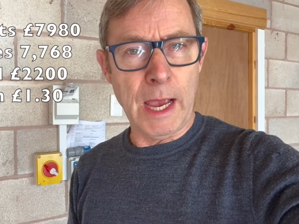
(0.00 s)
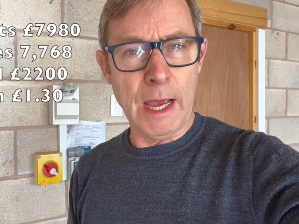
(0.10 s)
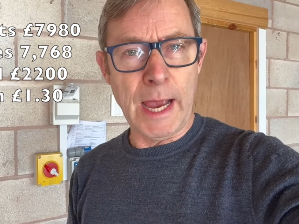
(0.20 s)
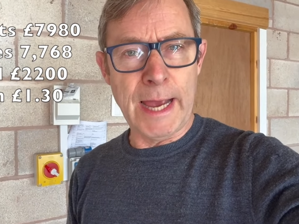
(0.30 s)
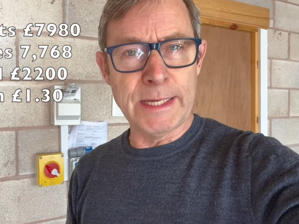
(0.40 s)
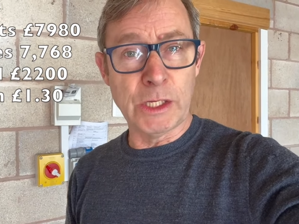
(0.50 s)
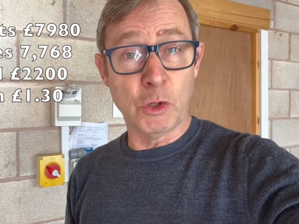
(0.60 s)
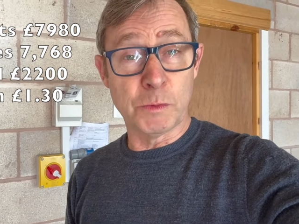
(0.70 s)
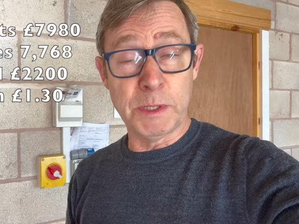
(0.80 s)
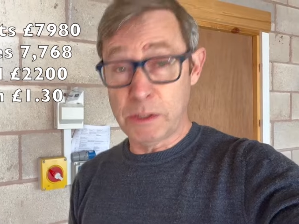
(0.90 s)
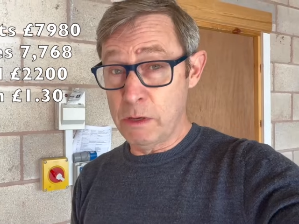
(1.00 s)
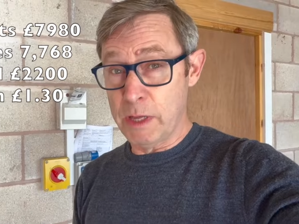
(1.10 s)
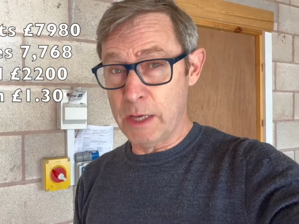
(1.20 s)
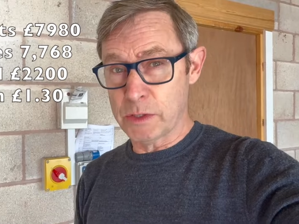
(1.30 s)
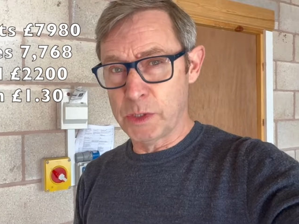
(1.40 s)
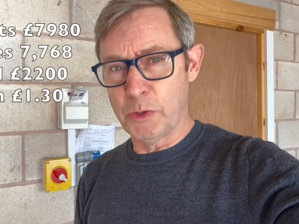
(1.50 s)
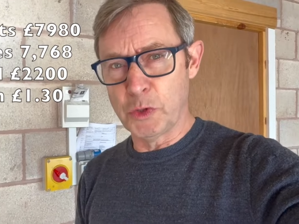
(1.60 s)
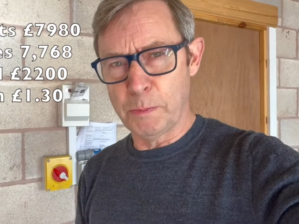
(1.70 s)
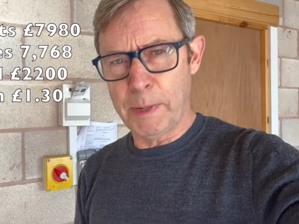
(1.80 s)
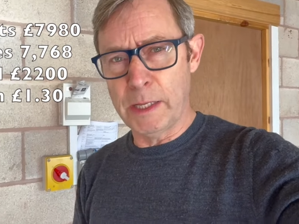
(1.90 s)
and it cost me
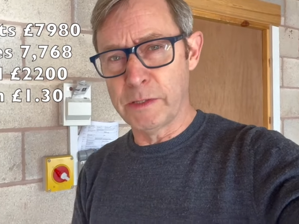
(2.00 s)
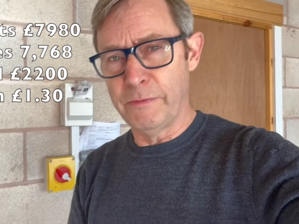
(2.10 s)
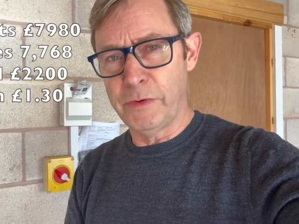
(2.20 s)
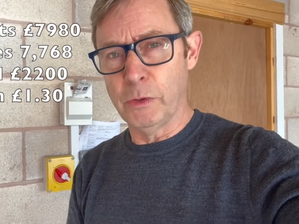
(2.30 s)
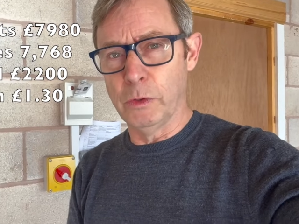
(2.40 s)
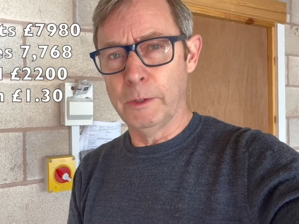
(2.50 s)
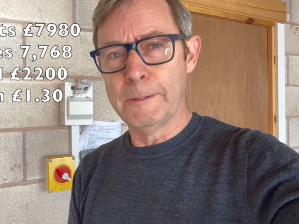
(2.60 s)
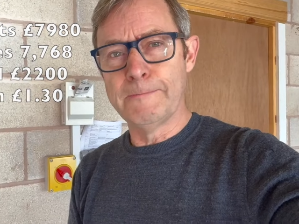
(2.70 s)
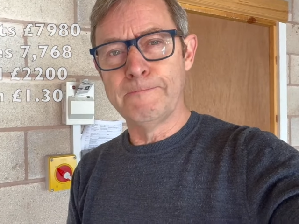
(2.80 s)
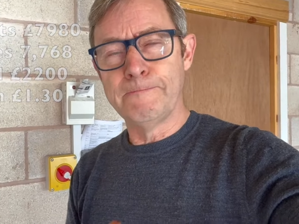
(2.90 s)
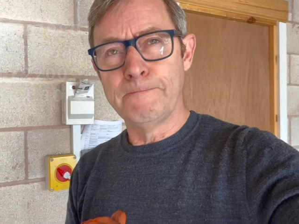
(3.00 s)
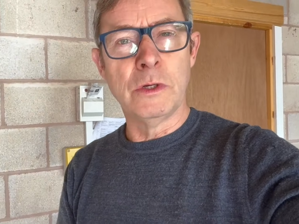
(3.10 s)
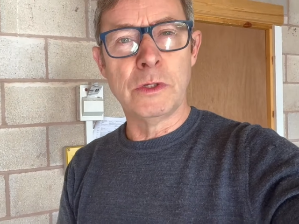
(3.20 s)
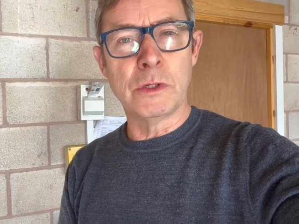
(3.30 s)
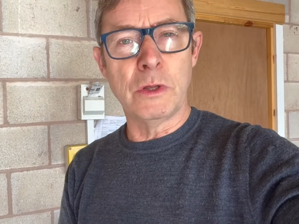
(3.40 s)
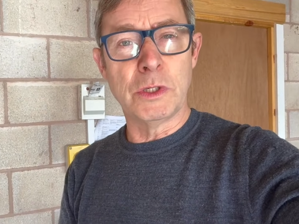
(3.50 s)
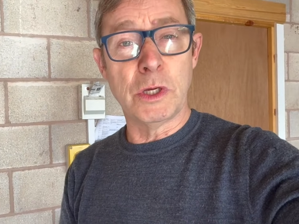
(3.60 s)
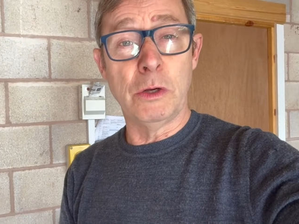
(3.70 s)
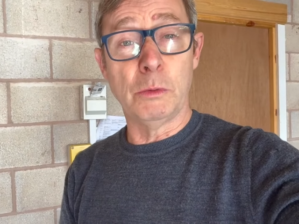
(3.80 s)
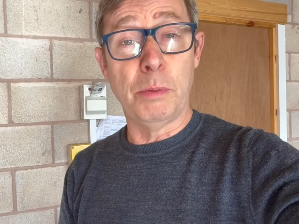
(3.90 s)
£2,200 in fuel. So the
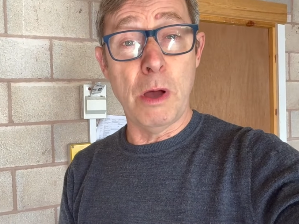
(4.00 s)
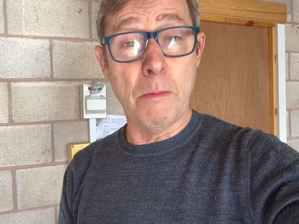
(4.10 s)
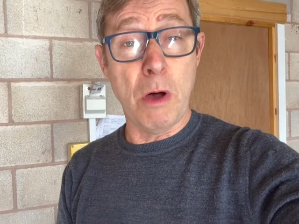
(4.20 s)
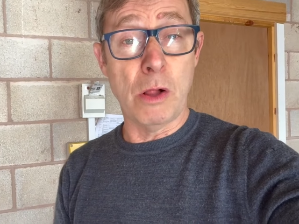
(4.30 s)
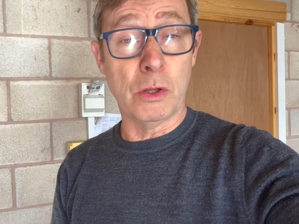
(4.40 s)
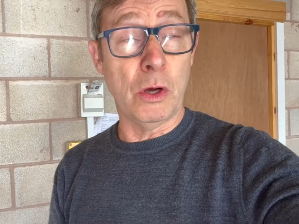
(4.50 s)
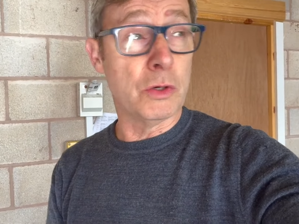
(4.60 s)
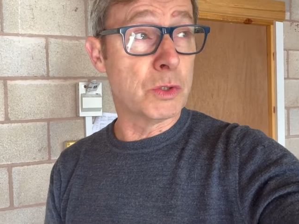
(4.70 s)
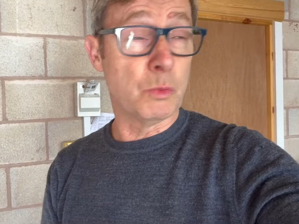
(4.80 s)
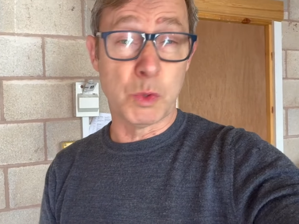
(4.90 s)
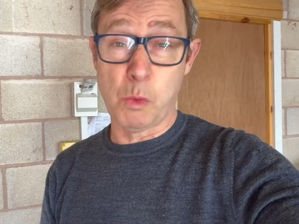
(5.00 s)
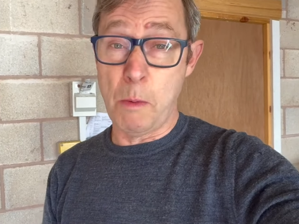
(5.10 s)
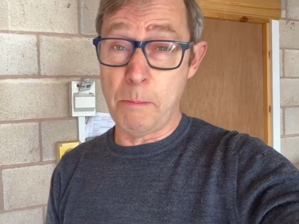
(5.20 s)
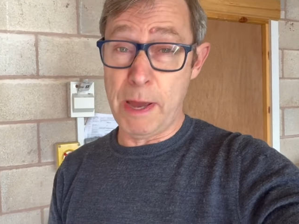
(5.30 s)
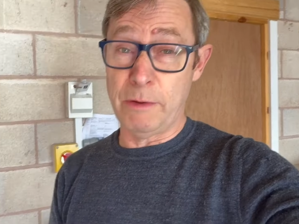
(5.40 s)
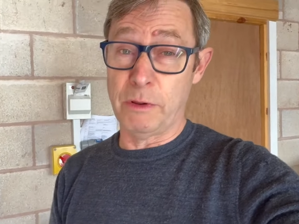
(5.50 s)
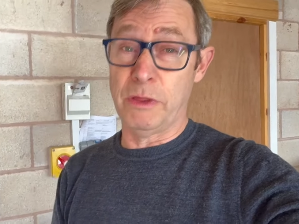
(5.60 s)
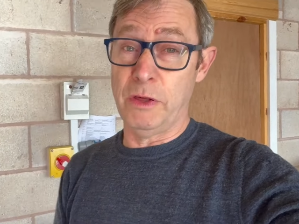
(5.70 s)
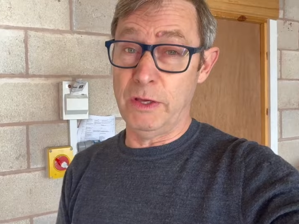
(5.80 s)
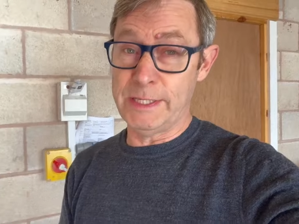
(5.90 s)
total per mile cost was
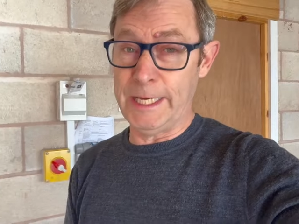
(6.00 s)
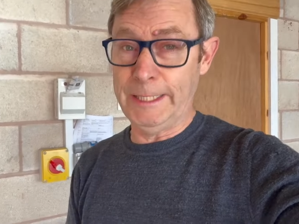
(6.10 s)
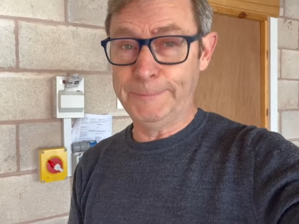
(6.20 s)
£1.30.